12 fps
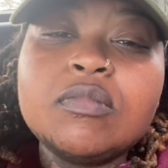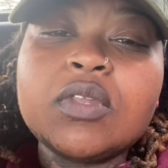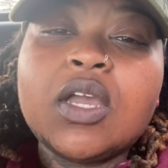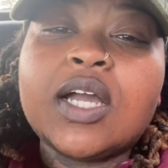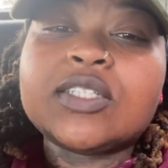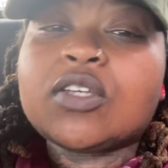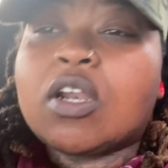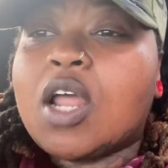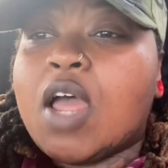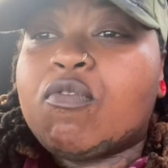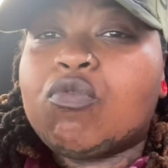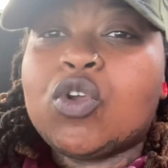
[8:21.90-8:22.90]
I started
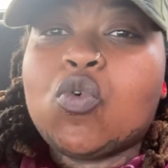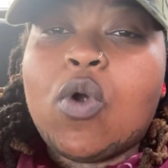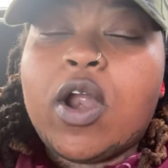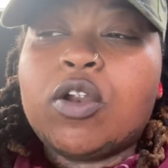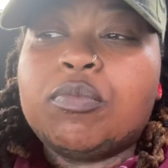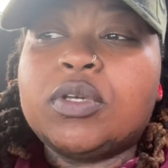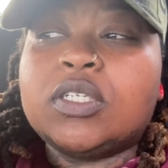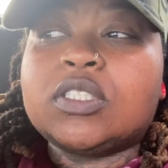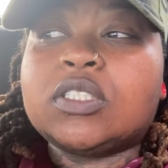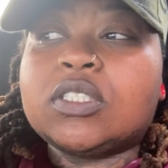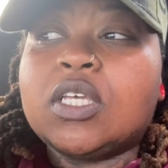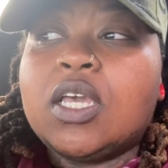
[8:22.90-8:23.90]
having
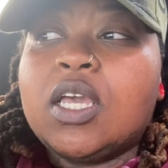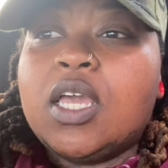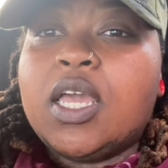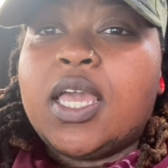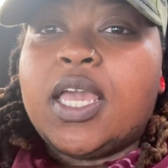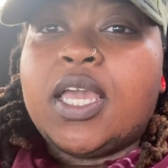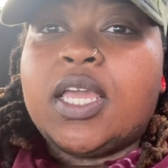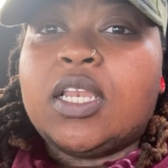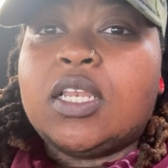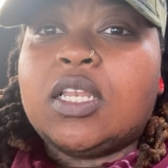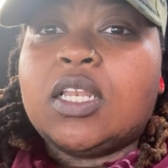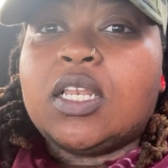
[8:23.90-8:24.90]
requirements,
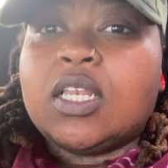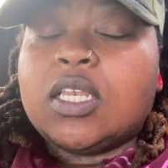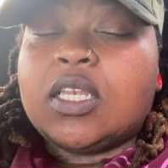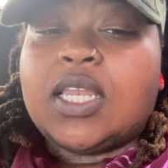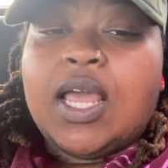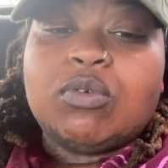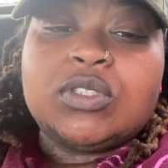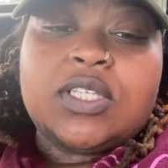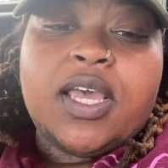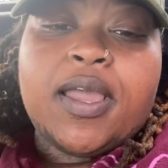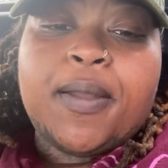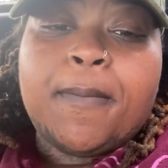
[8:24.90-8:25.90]
and that was
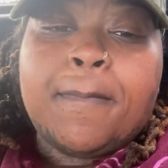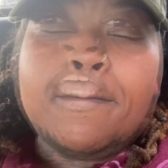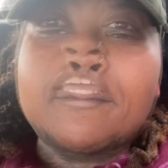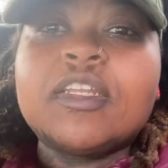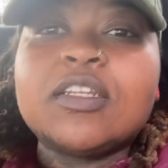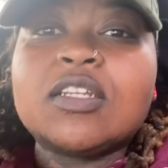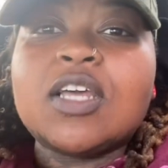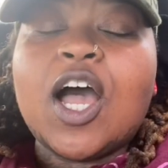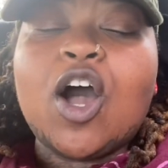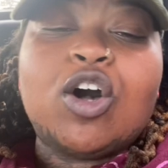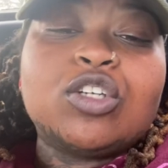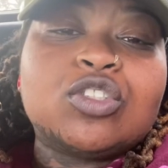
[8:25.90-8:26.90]
that. I
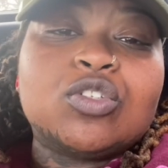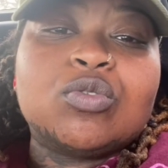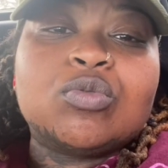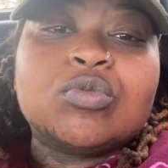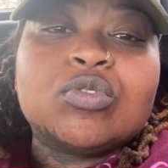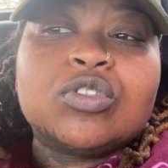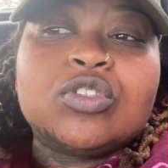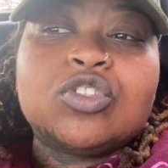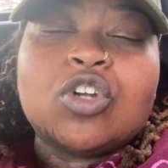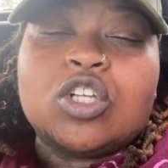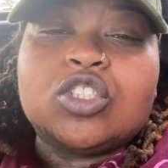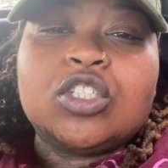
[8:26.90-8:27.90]
also
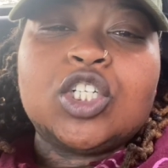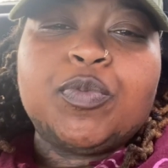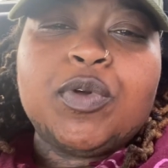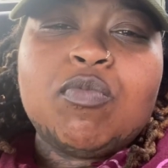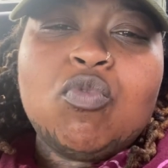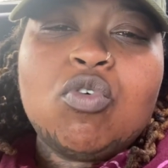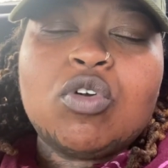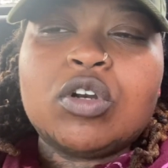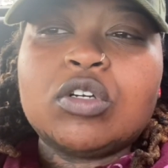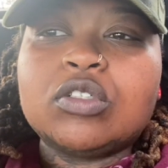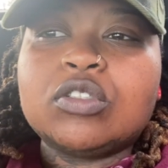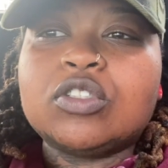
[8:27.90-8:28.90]
charge a little bit more.
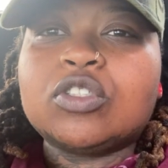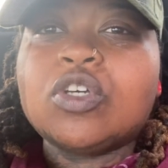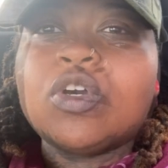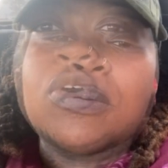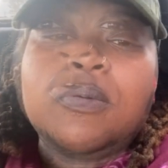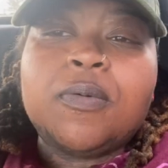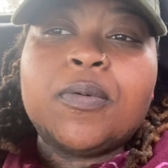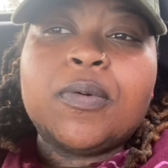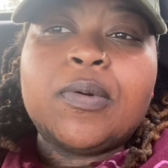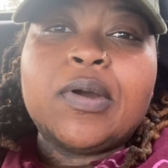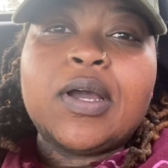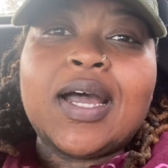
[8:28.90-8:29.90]
So
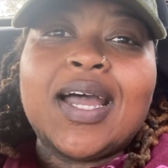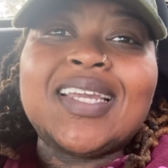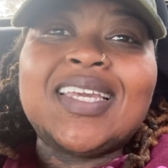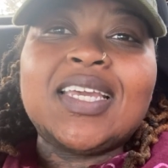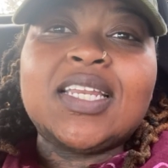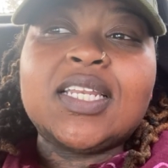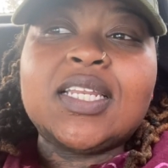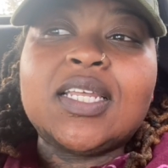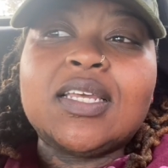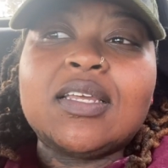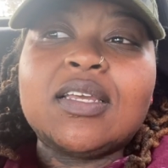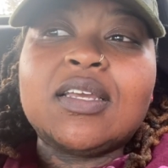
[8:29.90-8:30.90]
I
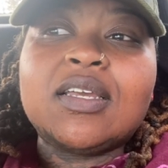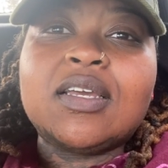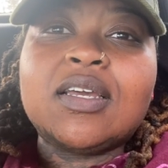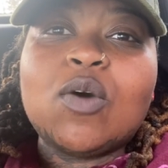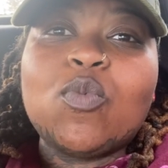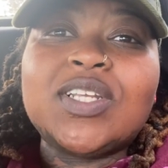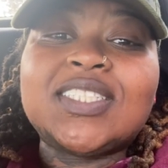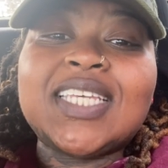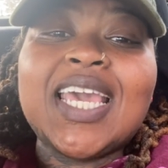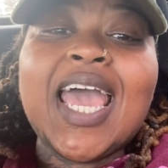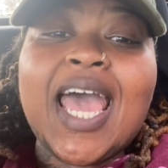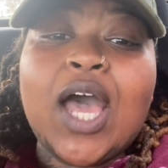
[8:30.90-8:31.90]
want to
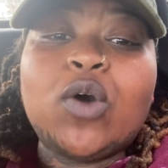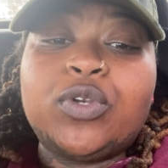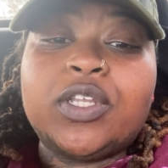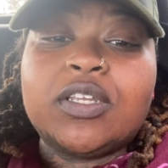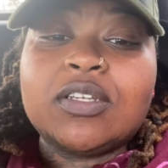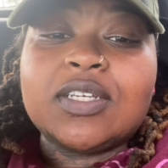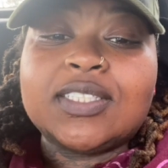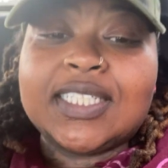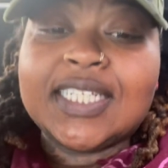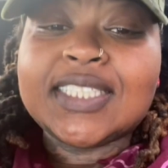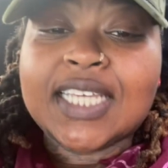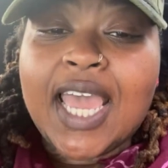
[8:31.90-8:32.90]
say hounded, because
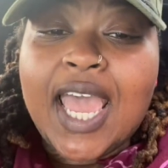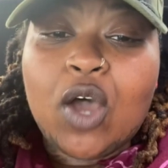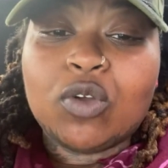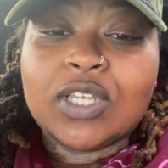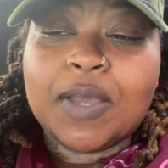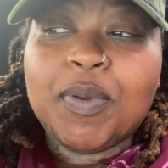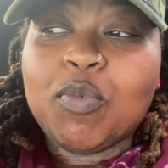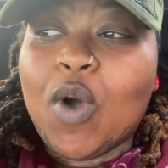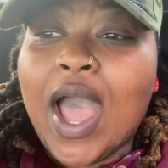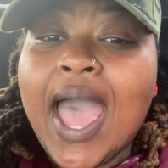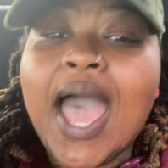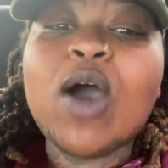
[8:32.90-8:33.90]
it is a hound. Like, people
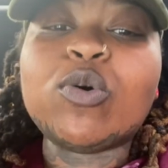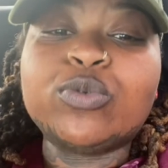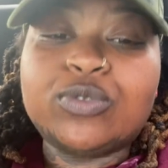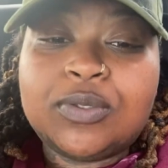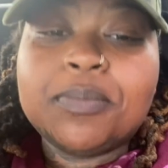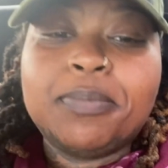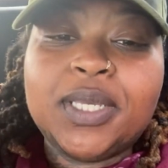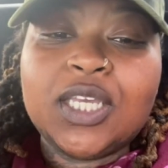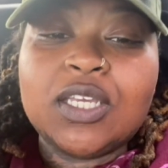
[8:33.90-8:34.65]
hound me.